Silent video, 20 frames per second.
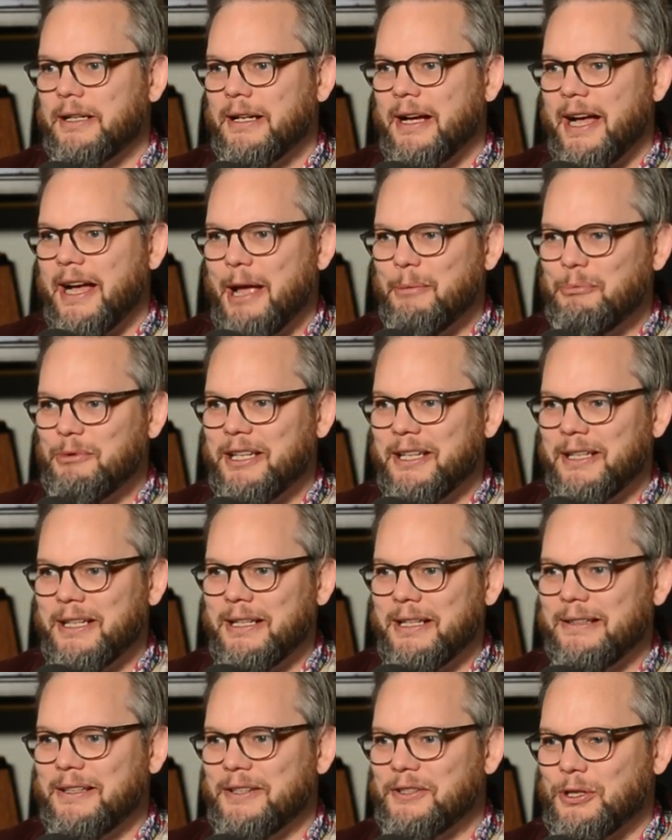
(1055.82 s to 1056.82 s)
I'm
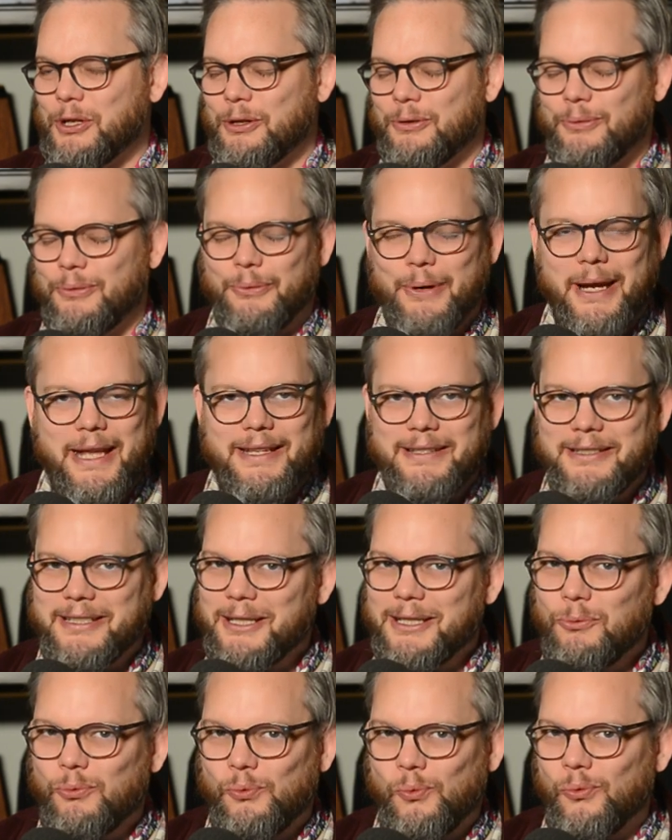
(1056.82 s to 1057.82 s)
getting this
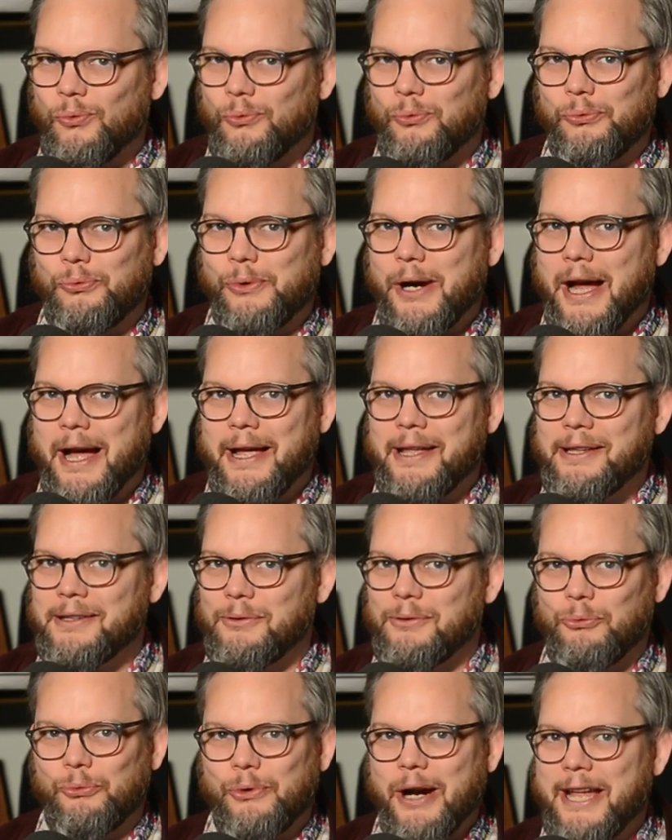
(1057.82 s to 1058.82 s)
crazy rice
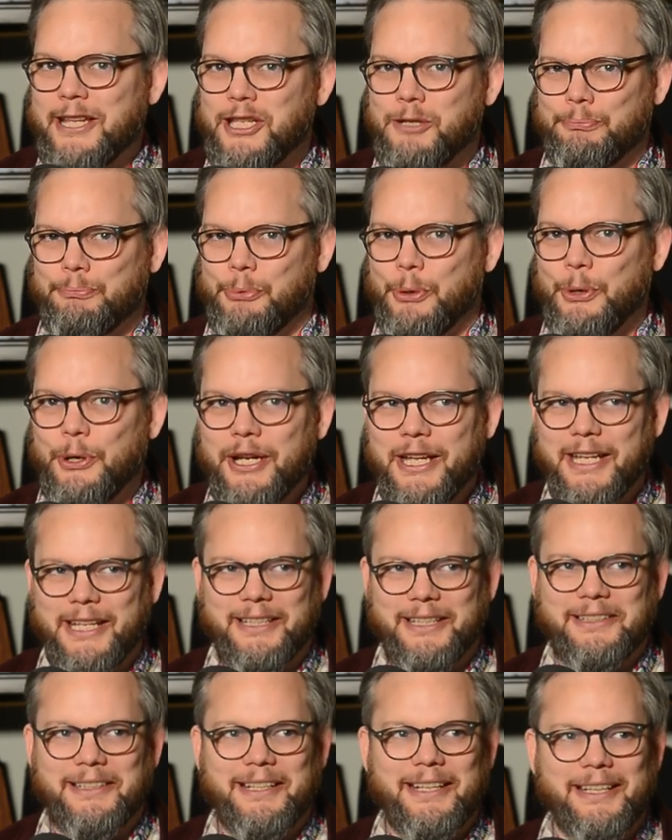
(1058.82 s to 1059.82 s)
rice
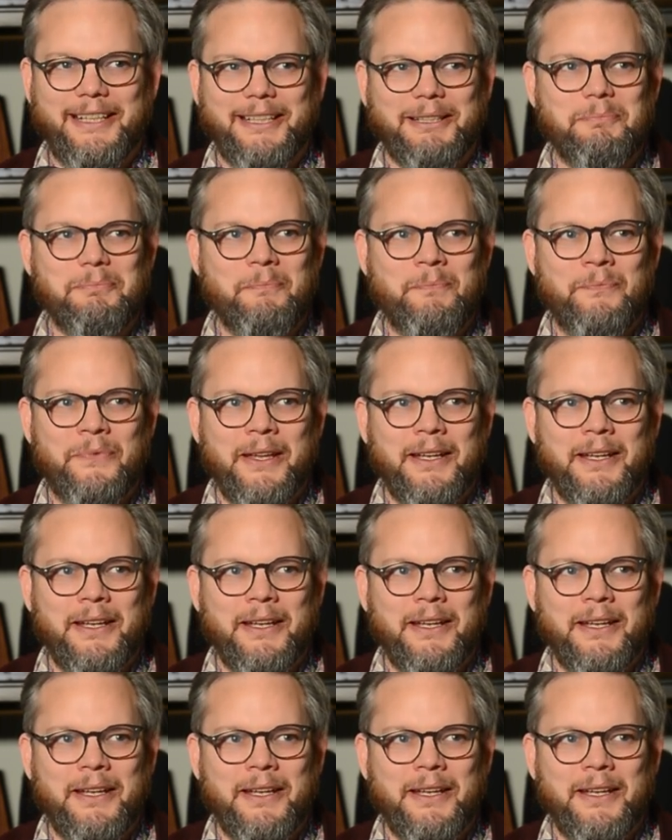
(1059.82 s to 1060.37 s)
pudding and